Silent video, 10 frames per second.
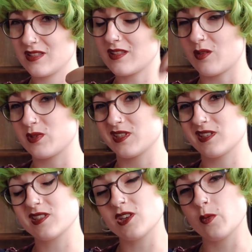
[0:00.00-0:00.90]
that was a
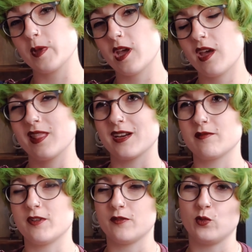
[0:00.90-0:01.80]
dystopia and that
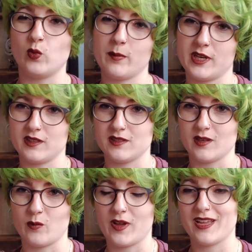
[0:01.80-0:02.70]
involved women in
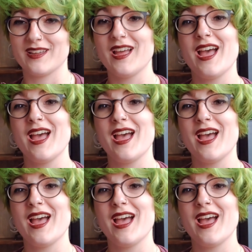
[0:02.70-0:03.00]
some way.